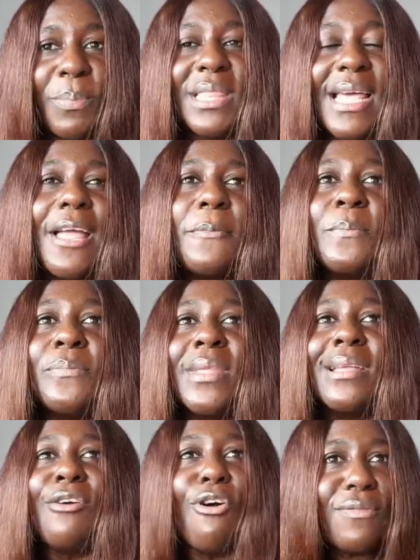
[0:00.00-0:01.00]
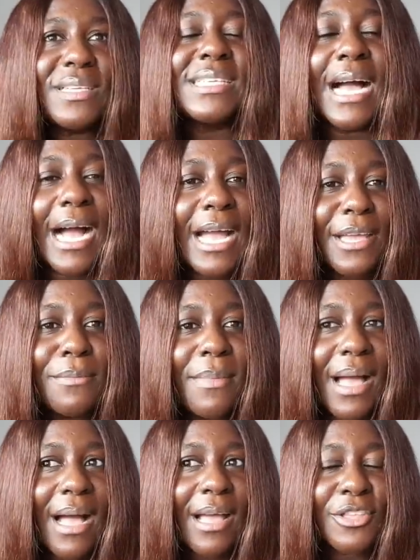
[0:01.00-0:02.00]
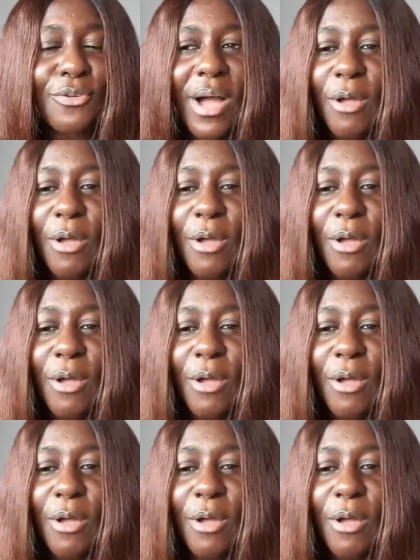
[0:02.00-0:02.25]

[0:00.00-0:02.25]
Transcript: But then, over time, I you know